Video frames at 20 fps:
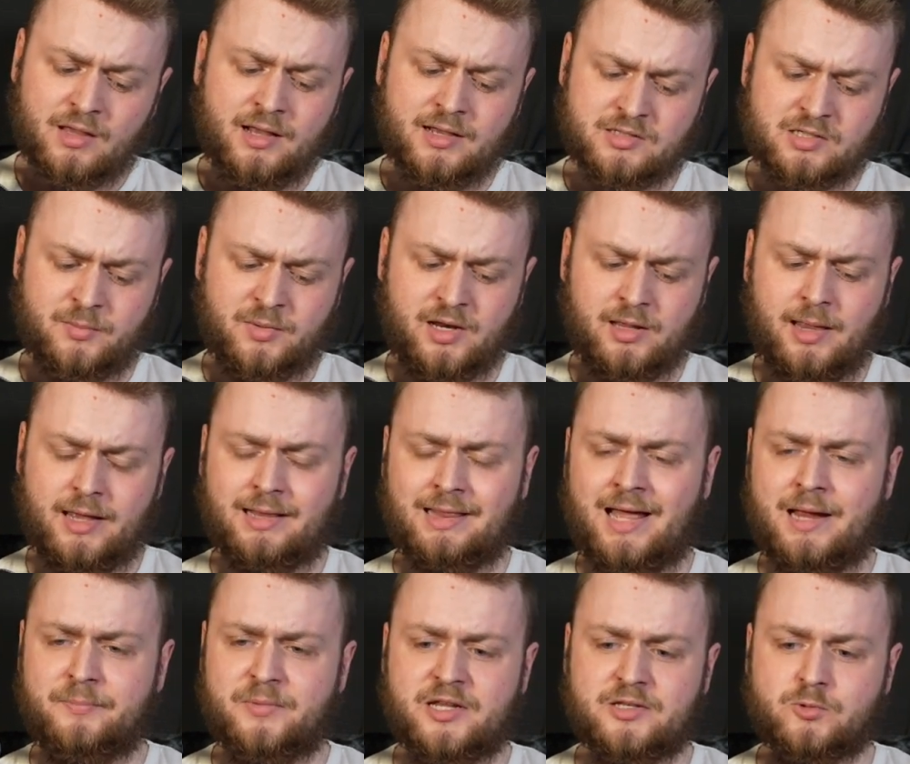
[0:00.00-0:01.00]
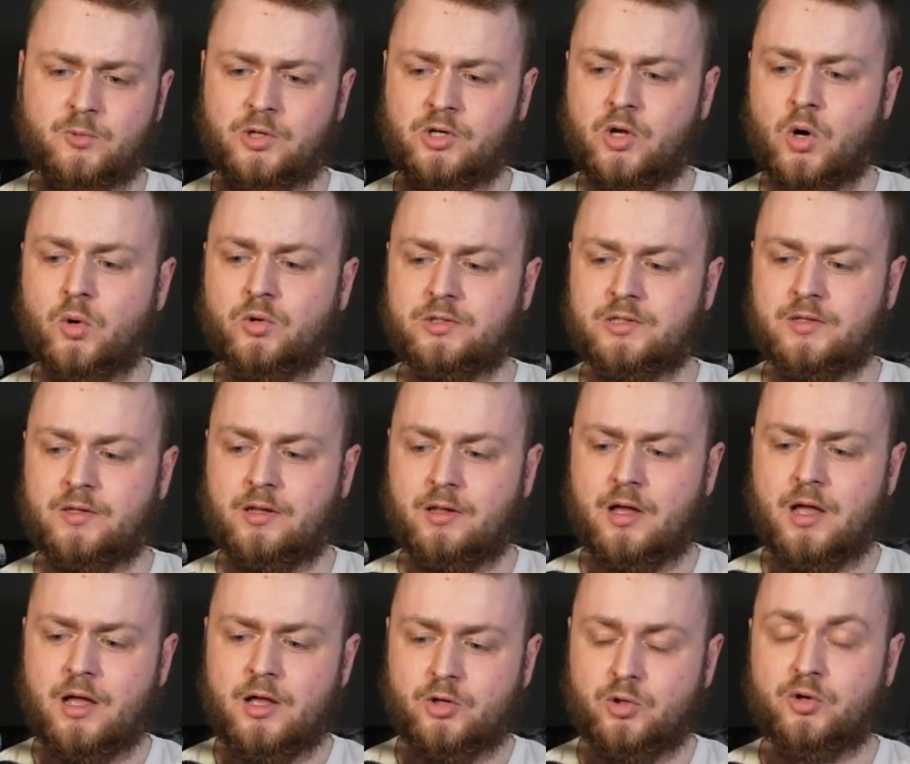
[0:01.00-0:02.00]
somebody like Leibniz would go to
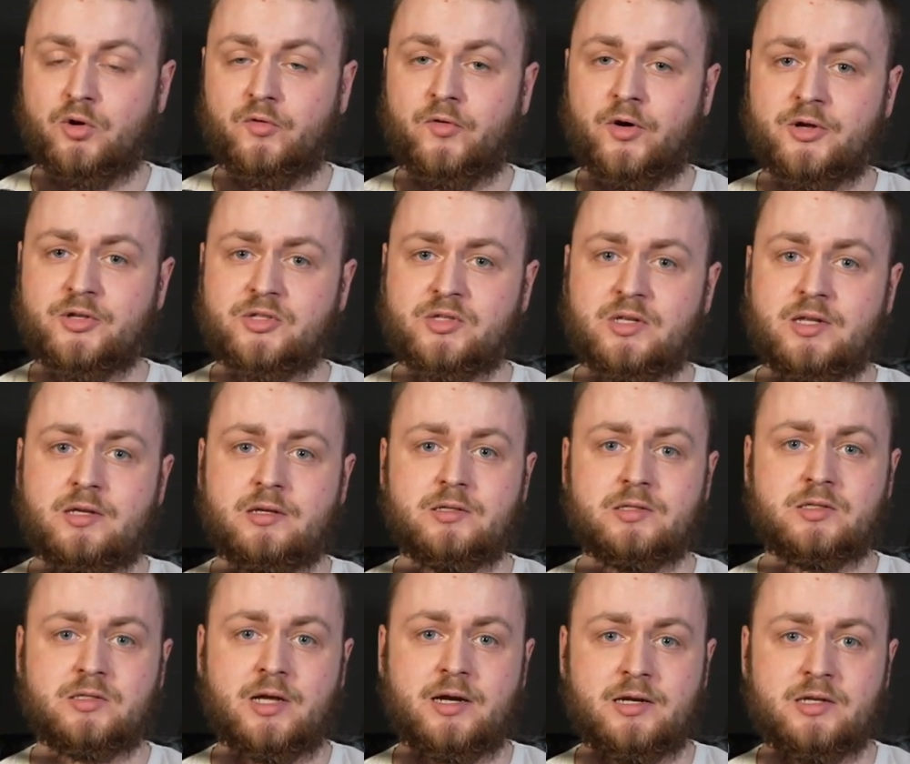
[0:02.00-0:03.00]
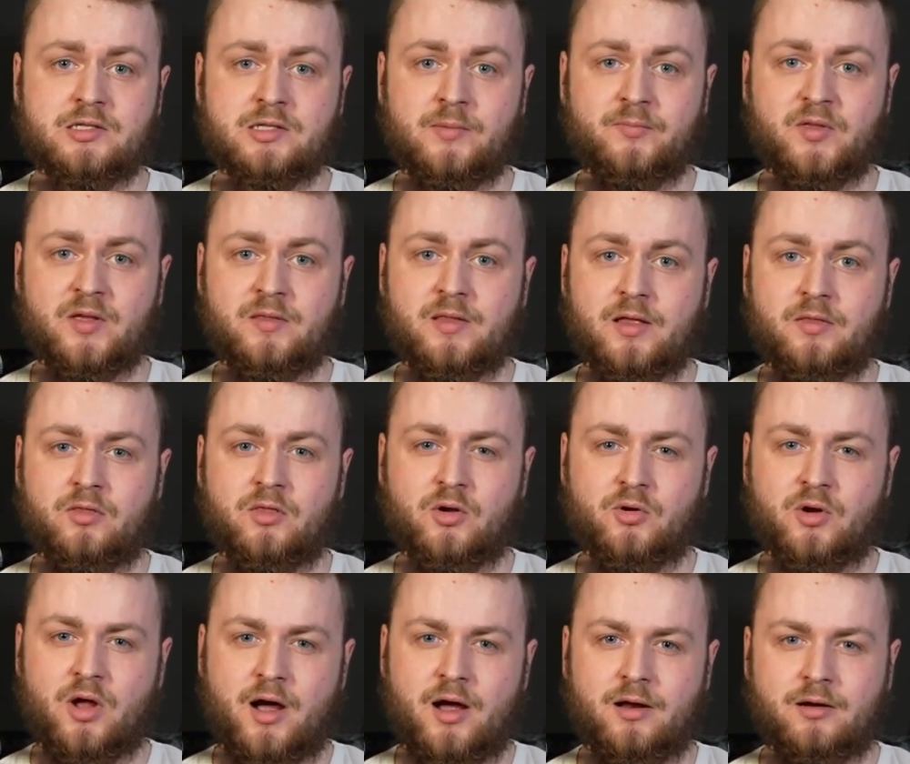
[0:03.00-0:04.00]
the university, study something that
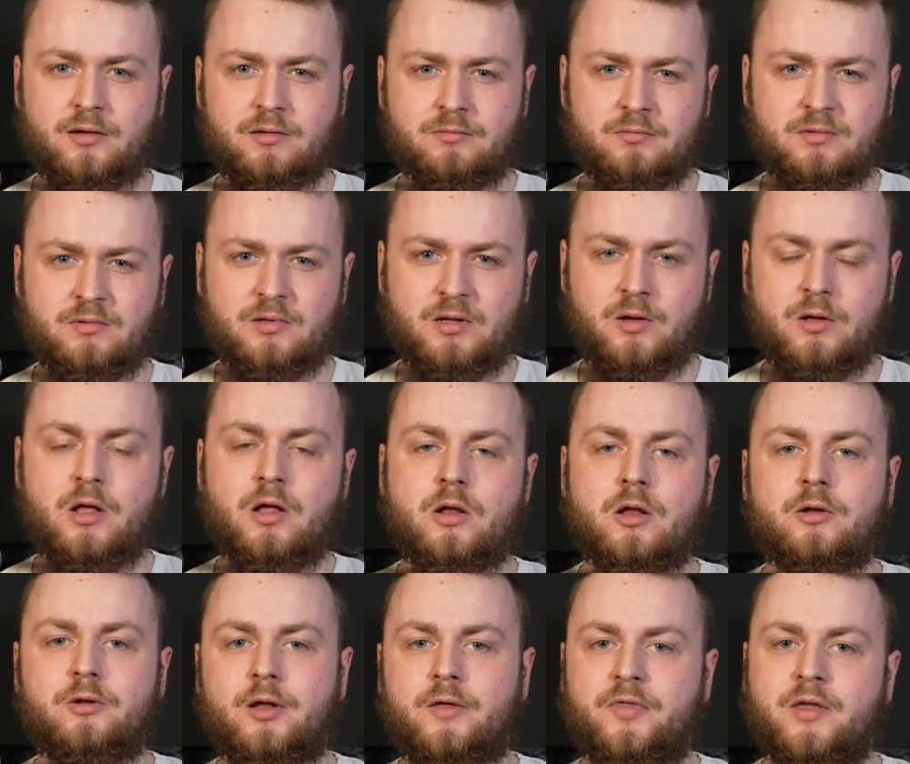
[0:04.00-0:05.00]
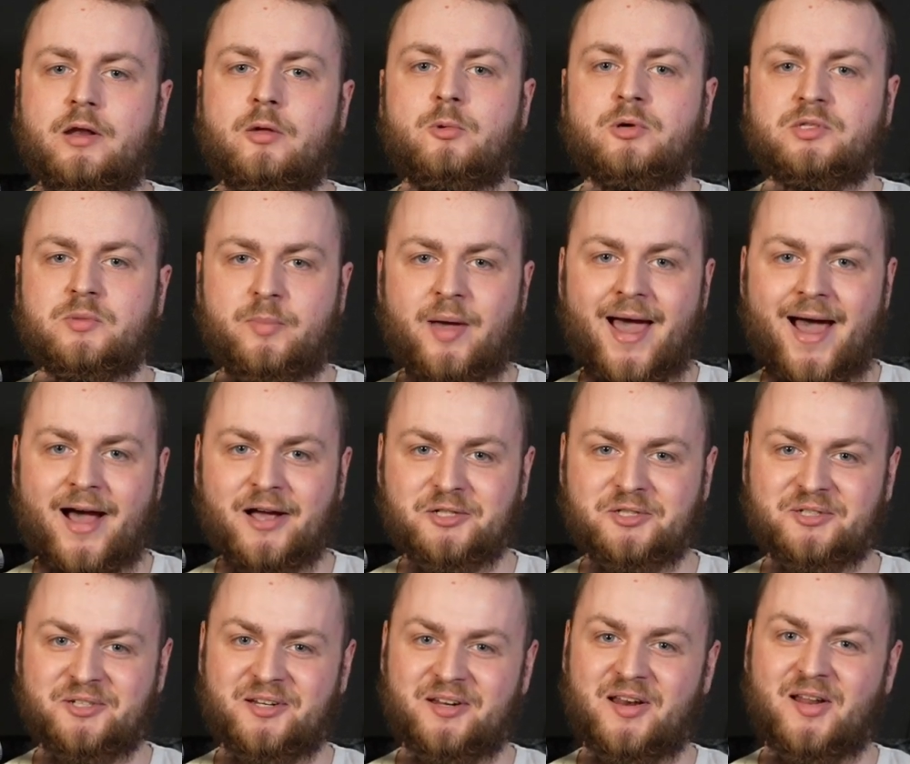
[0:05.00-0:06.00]
they're not that he wasn't
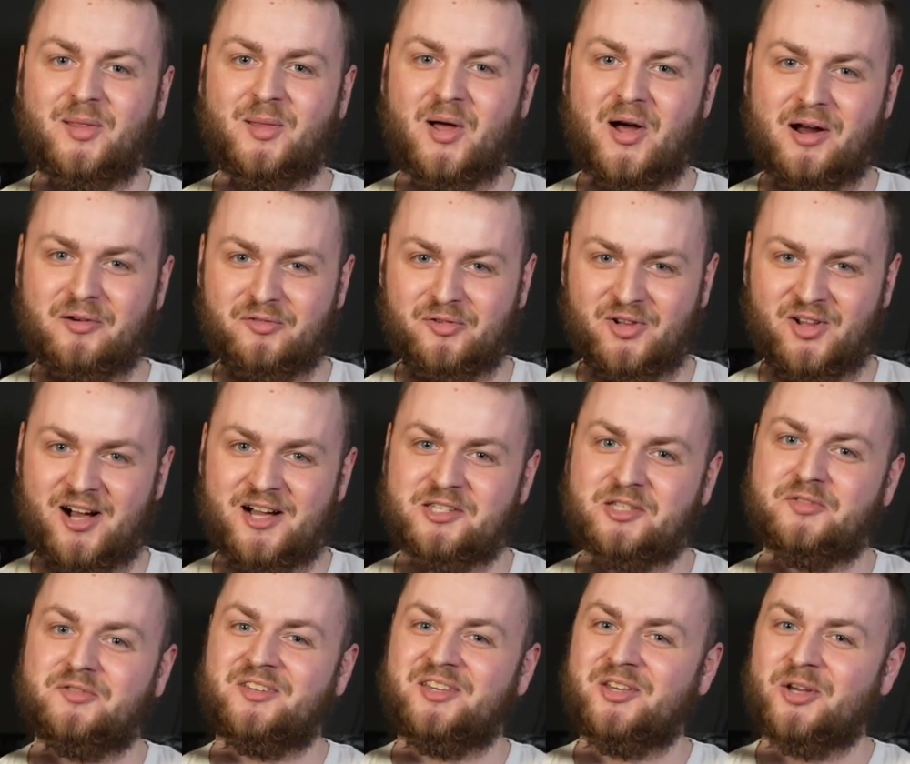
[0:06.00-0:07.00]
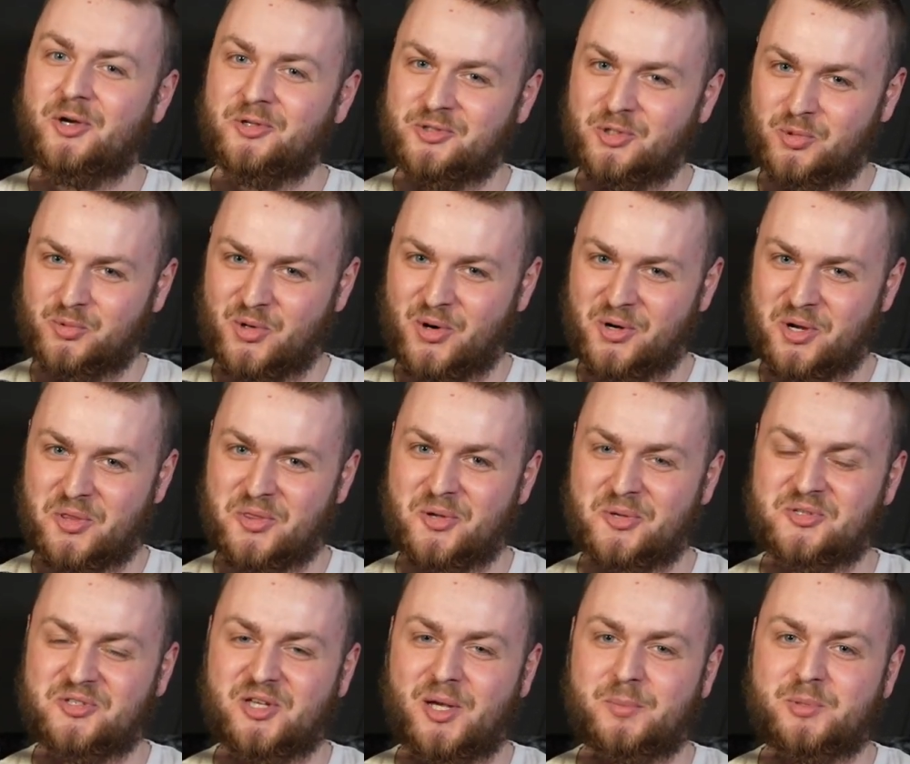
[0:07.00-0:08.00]
passionate in law and philosophy. He also wrote on
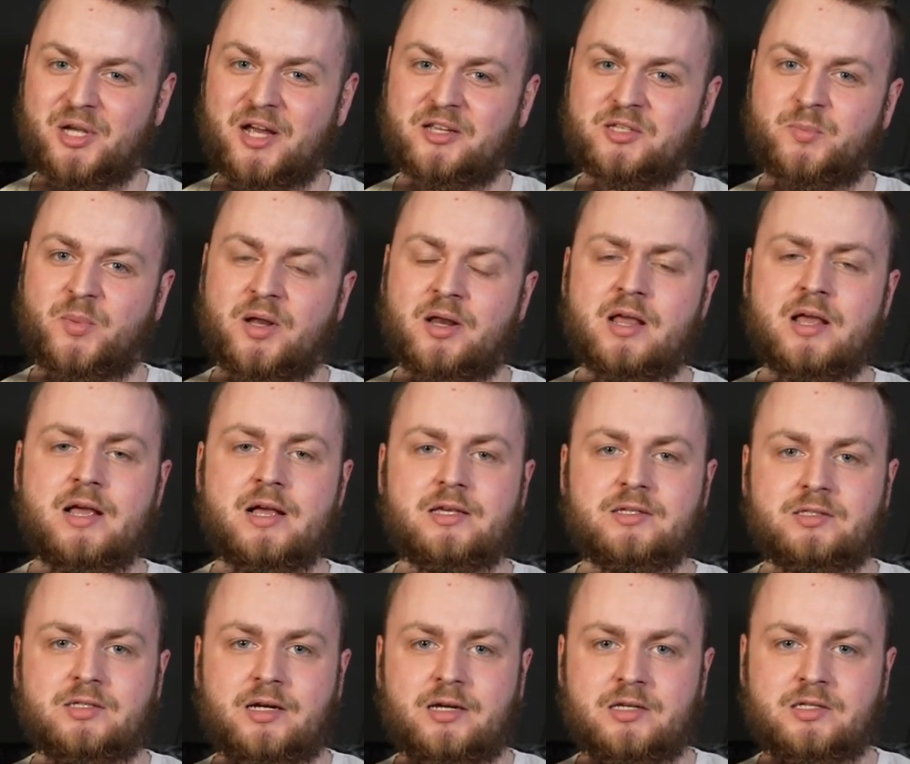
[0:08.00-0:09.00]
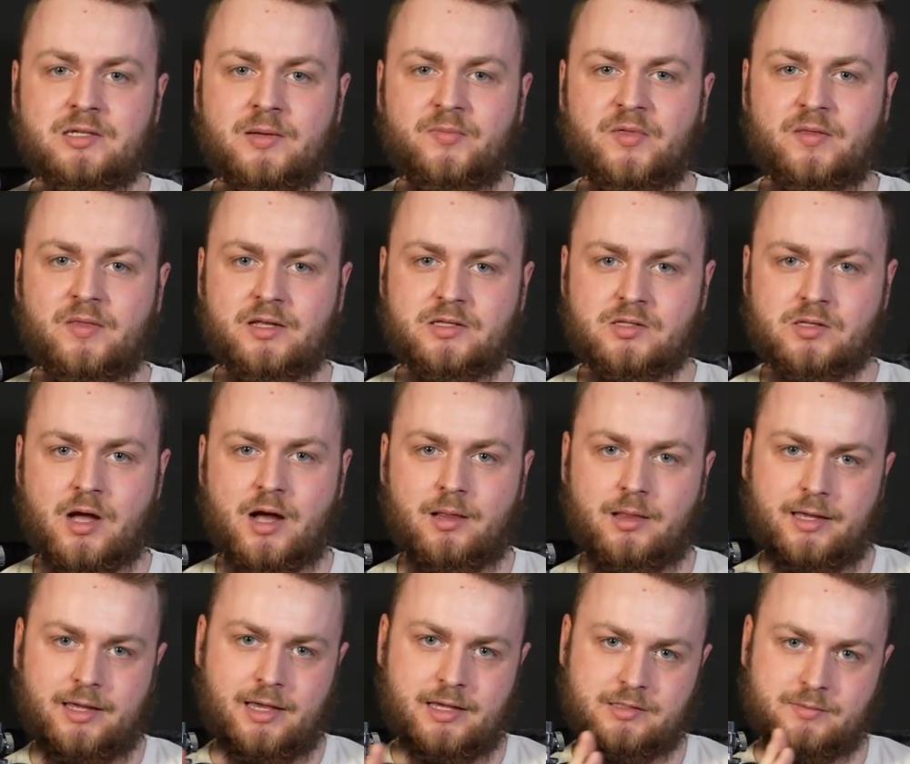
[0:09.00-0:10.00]
those subjects, but study something that's
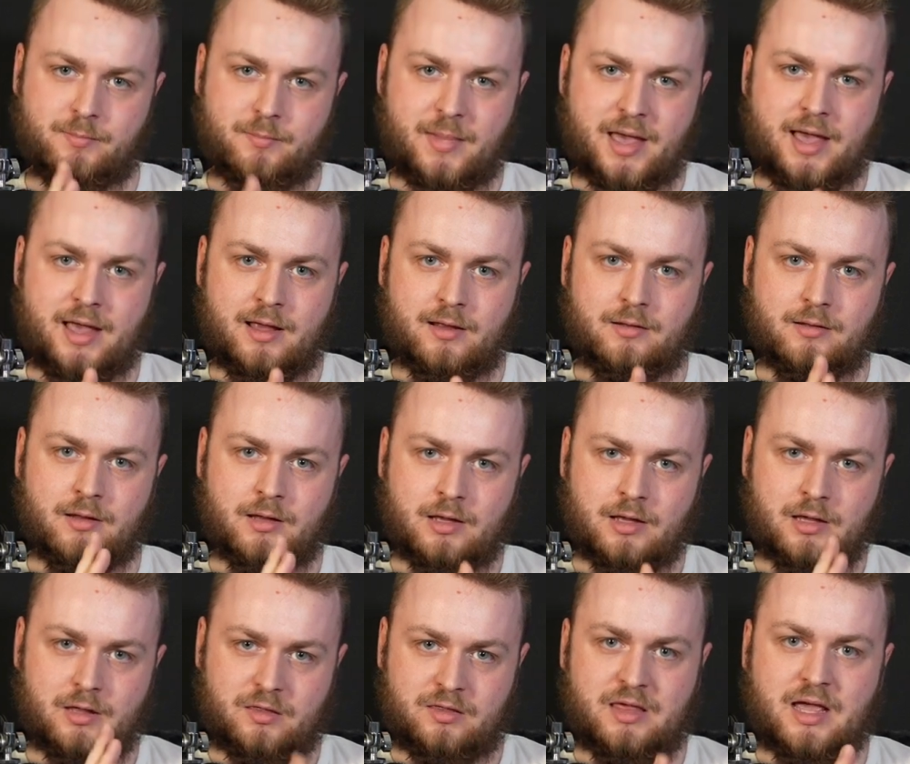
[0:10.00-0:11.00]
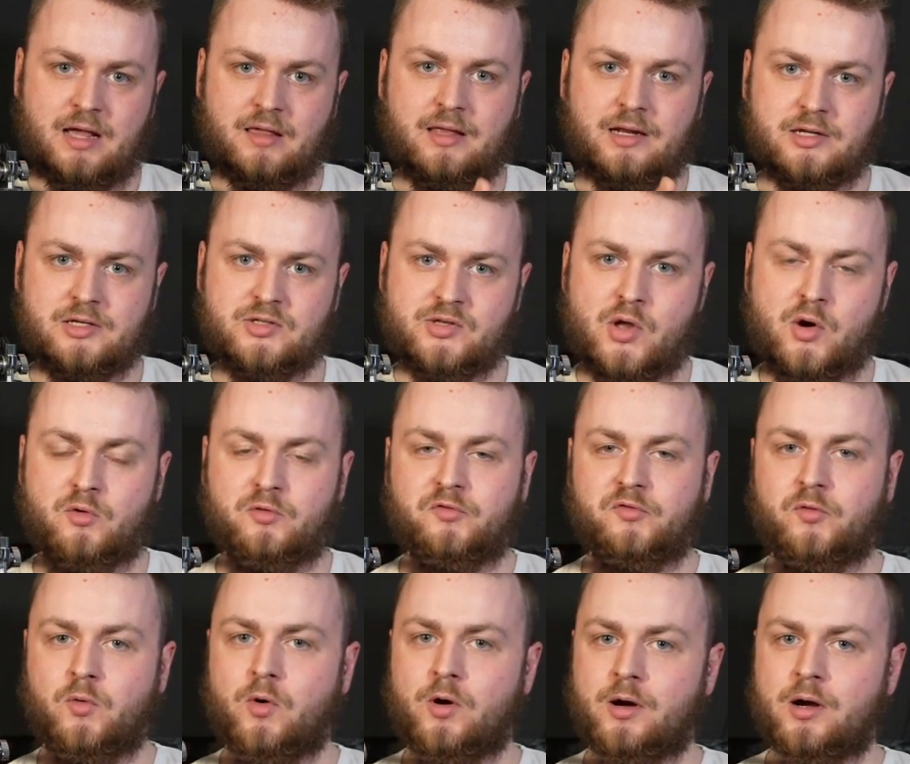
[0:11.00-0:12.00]
not like his main thing that he's known
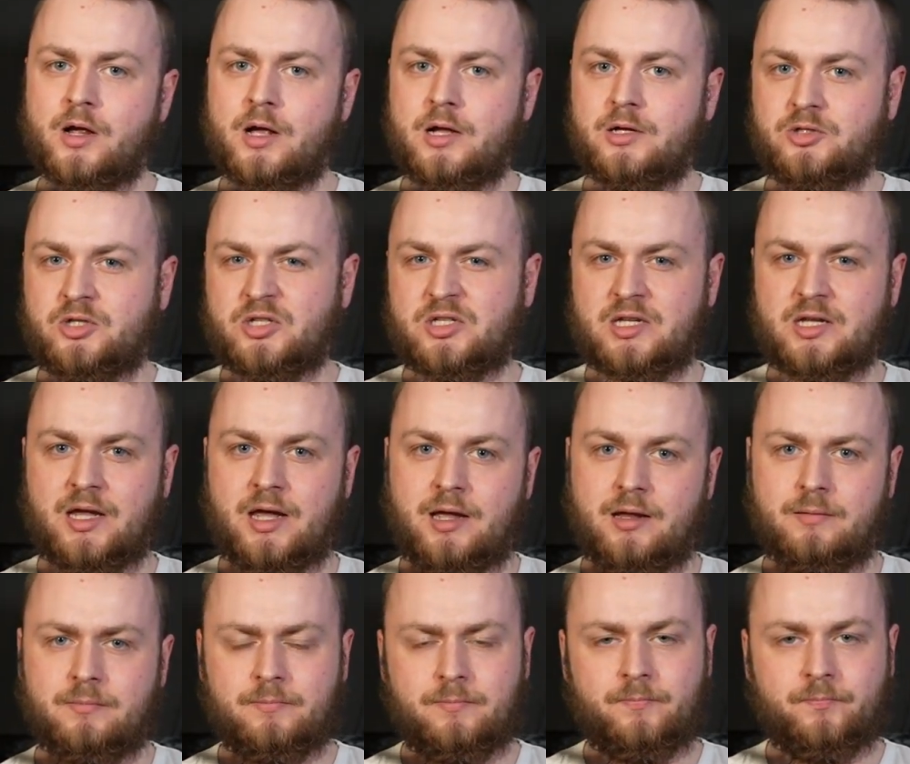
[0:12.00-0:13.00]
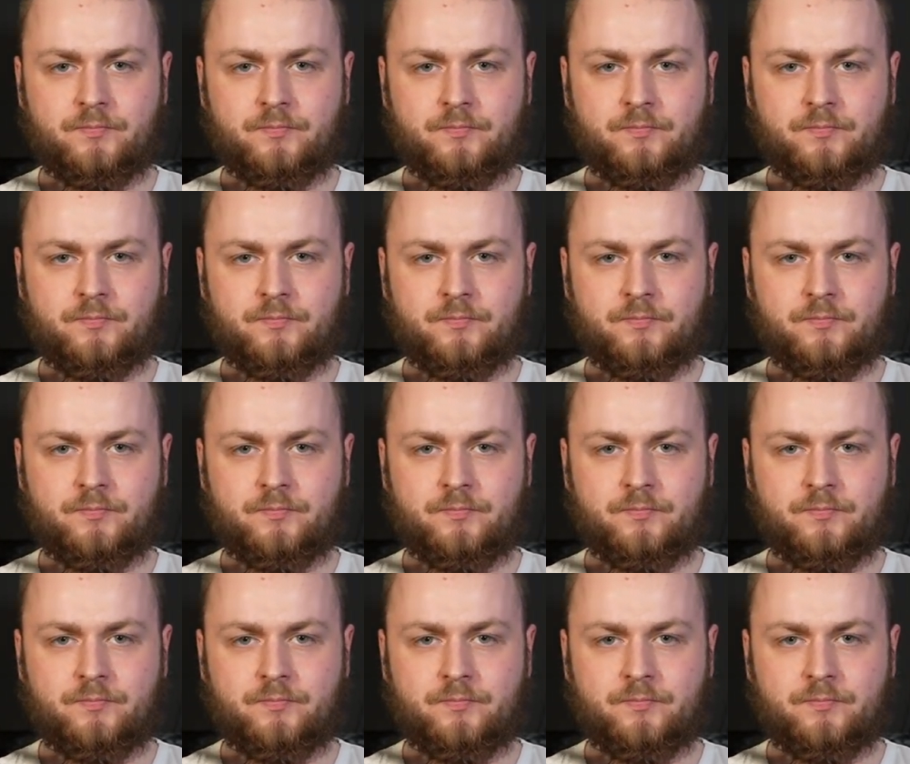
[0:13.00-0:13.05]
for, just to get,